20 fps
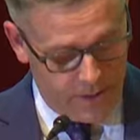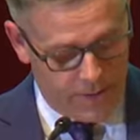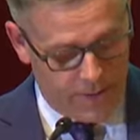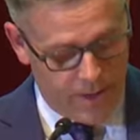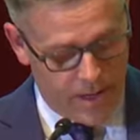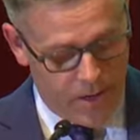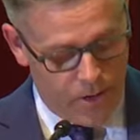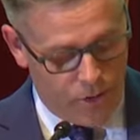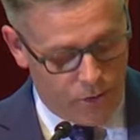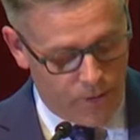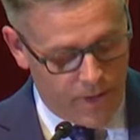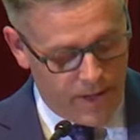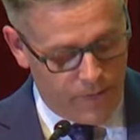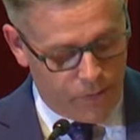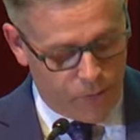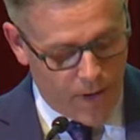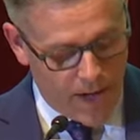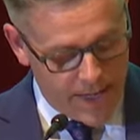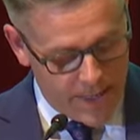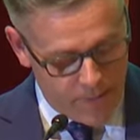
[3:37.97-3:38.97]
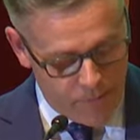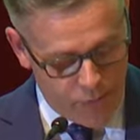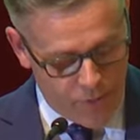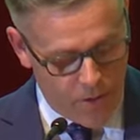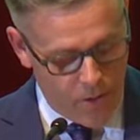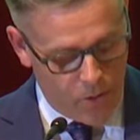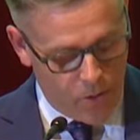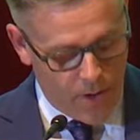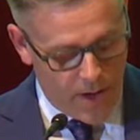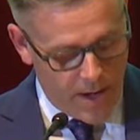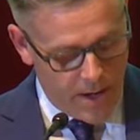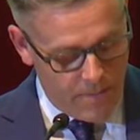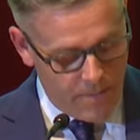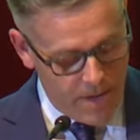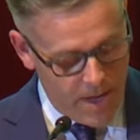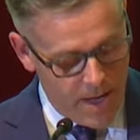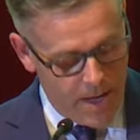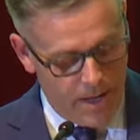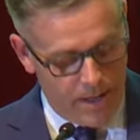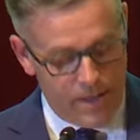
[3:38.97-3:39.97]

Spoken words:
the Yale Creative Writing Program,